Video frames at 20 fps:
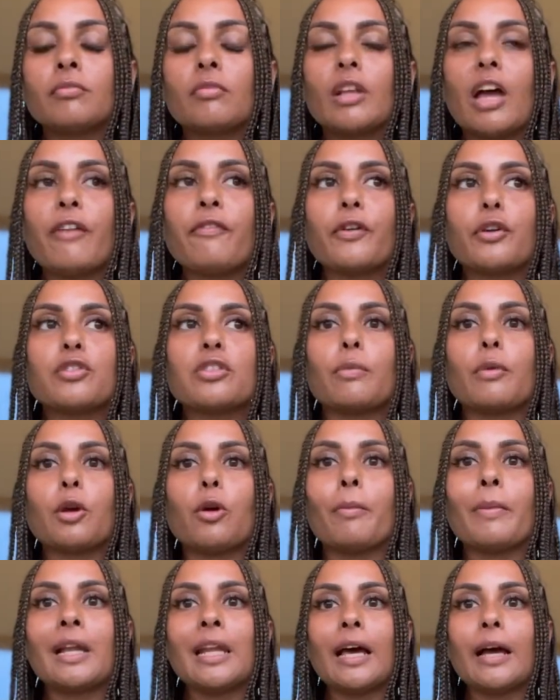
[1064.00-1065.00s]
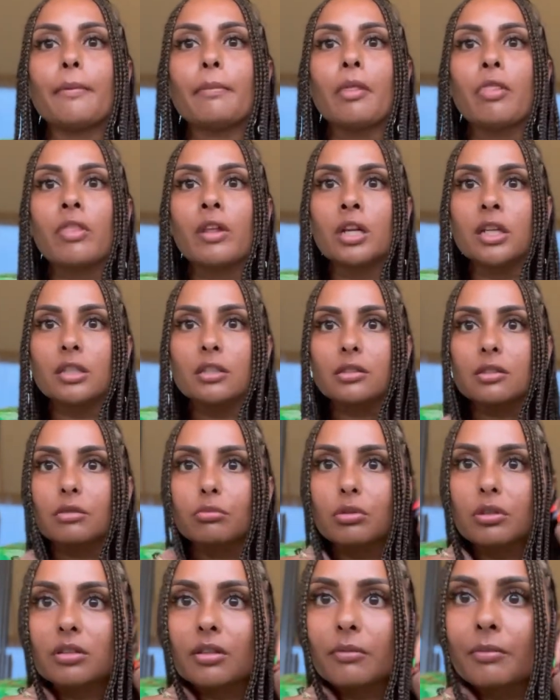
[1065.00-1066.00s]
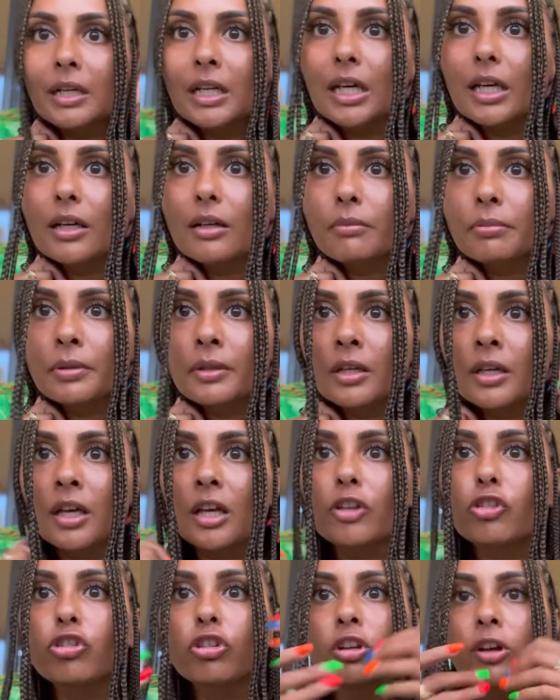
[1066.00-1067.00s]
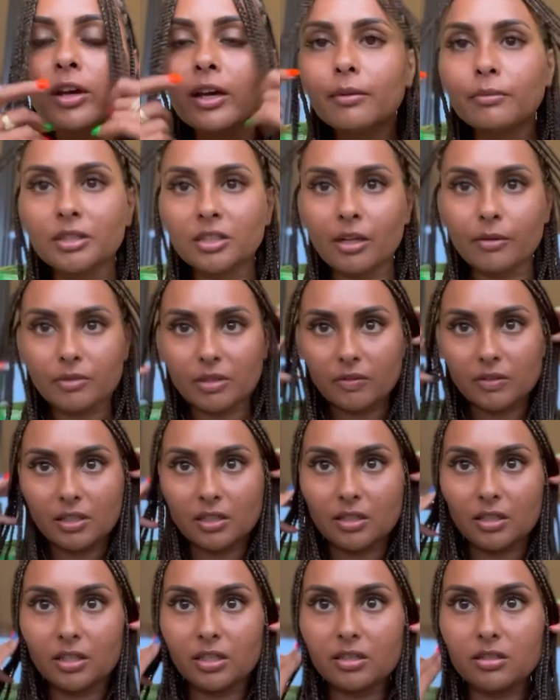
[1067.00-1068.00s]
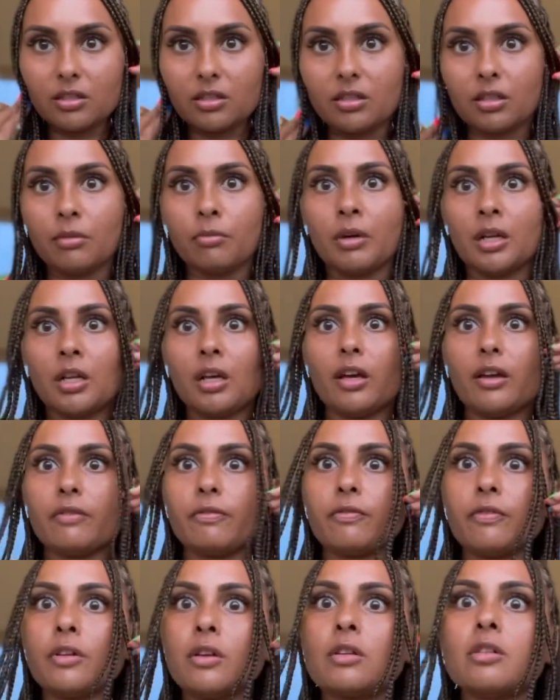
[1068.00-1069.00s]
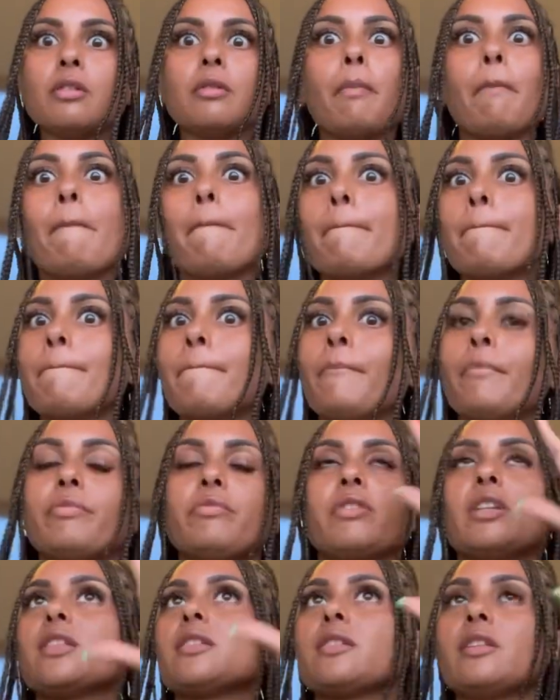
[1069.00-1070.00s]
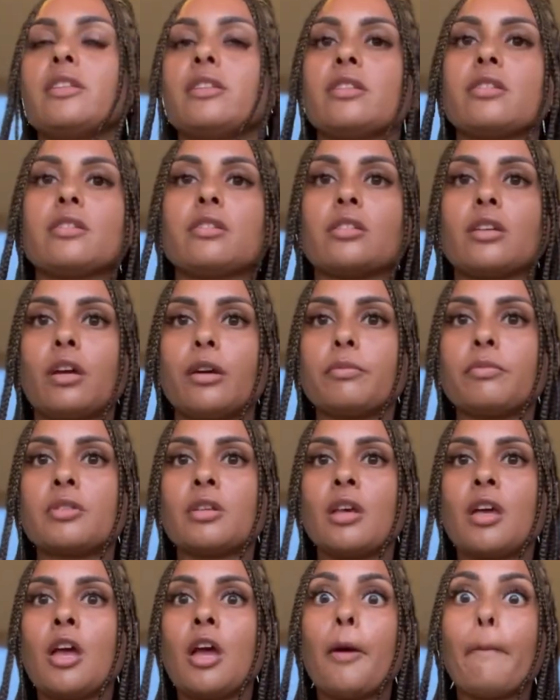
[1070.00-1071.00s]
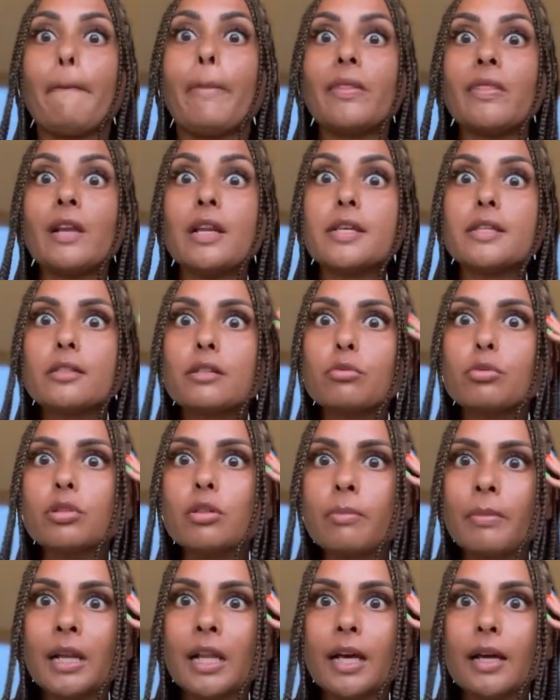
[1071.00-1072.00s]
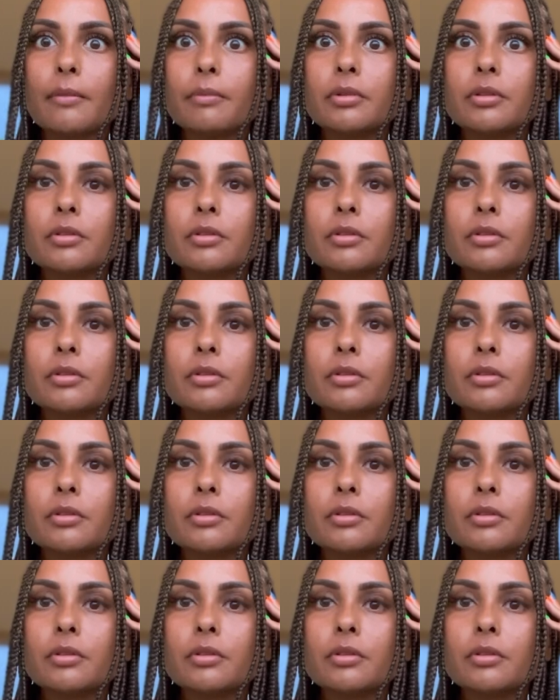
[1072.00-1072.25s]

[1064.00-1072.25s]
I felt something on my lap. The lizard was on my lap. Do you know how many times I've seen a lizard in my life? Gazillions of times. But the lizard was on my lap.